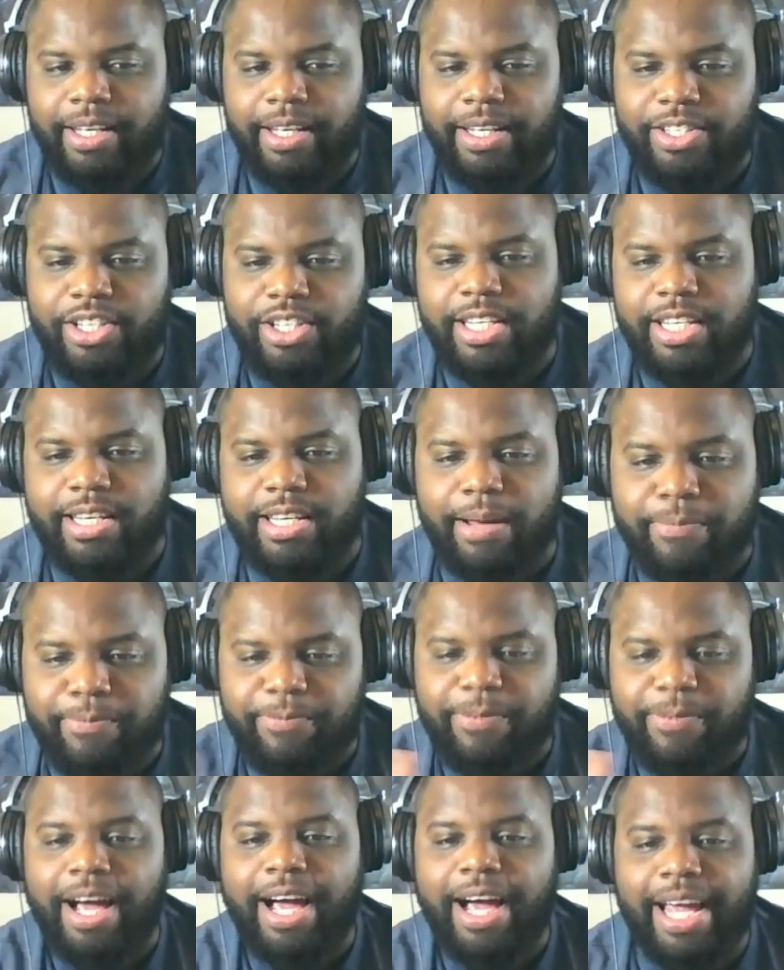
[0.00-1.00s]
And she says, I'm
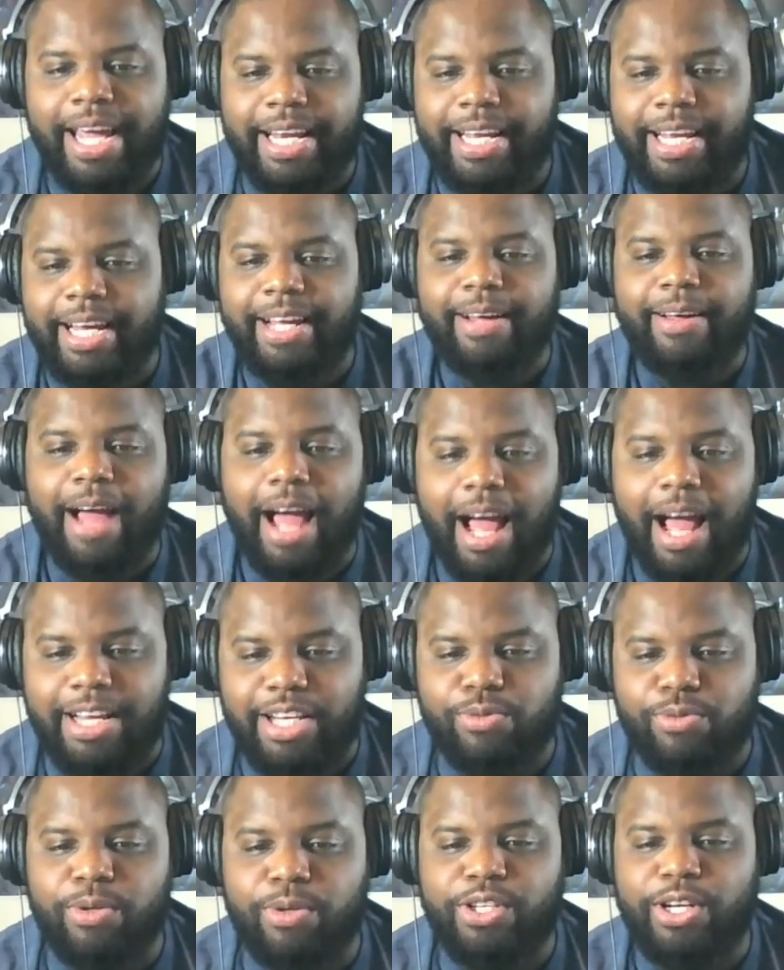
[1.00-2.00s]
fine. Uh, I
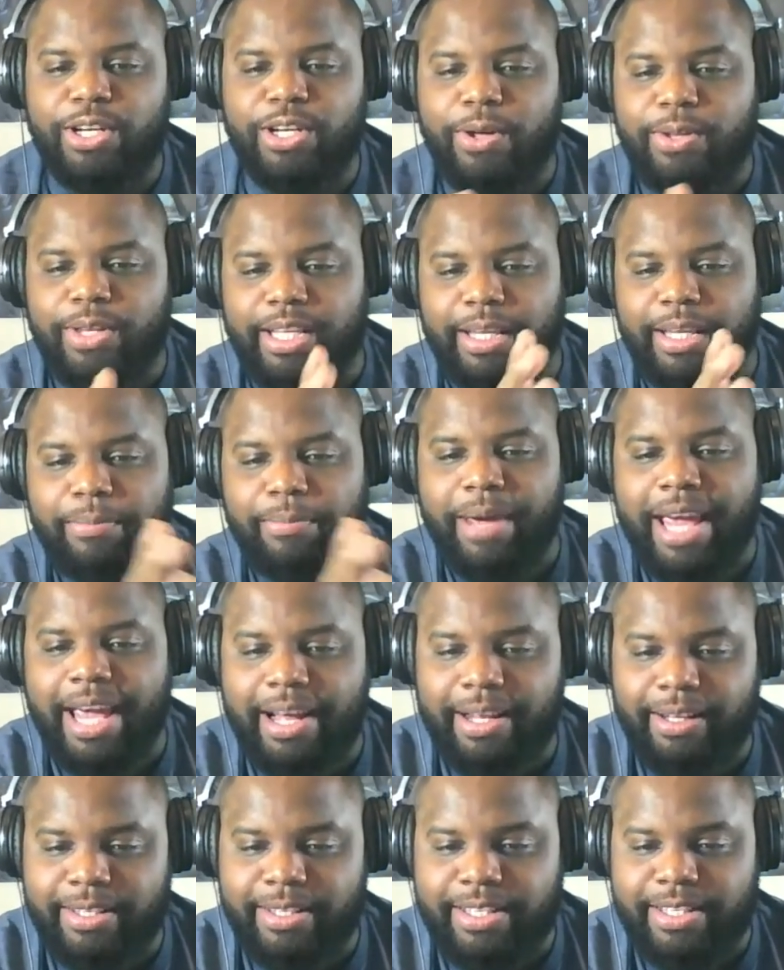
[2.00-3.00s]
just want you to know that the
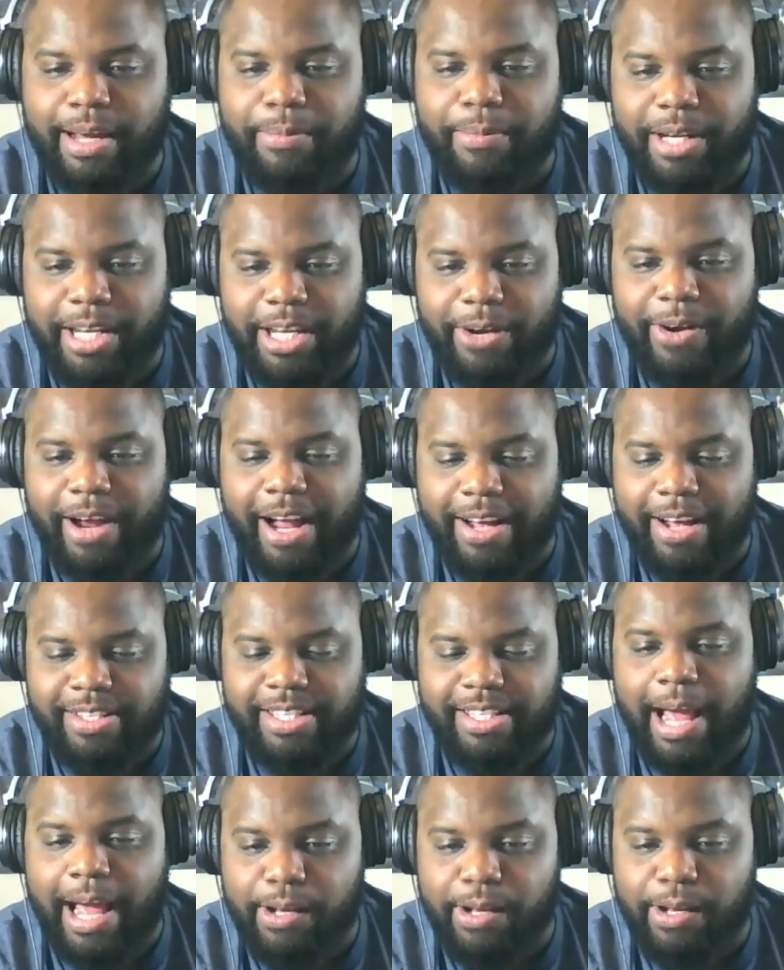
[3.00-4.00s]
mail is coming to your
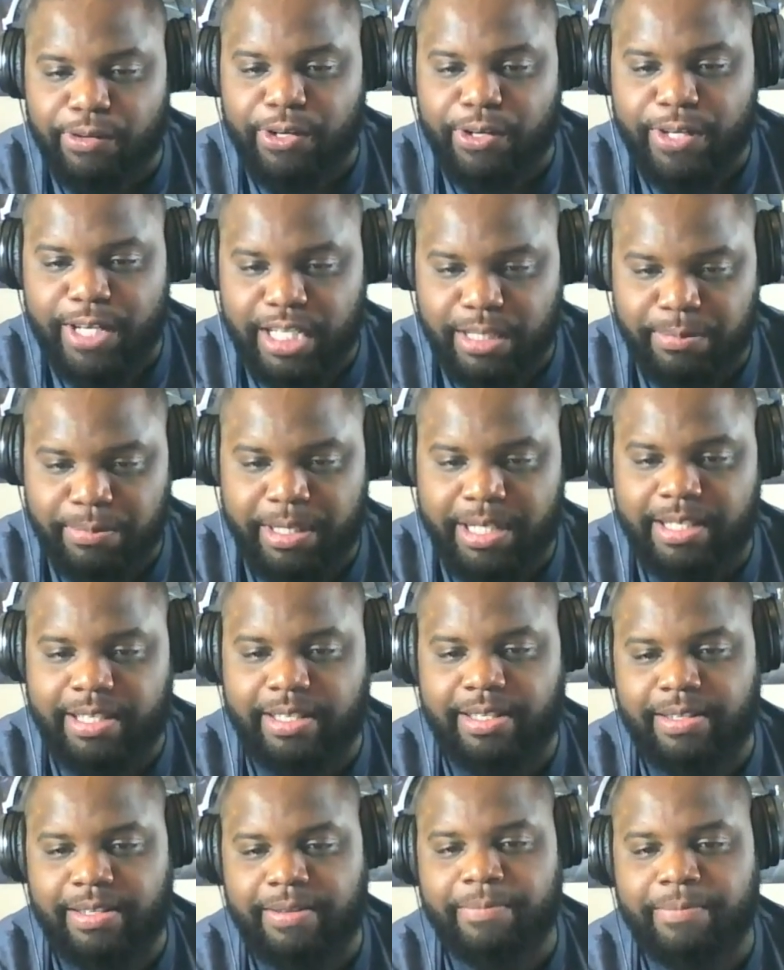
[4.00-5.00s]
house now. It's for Christmas.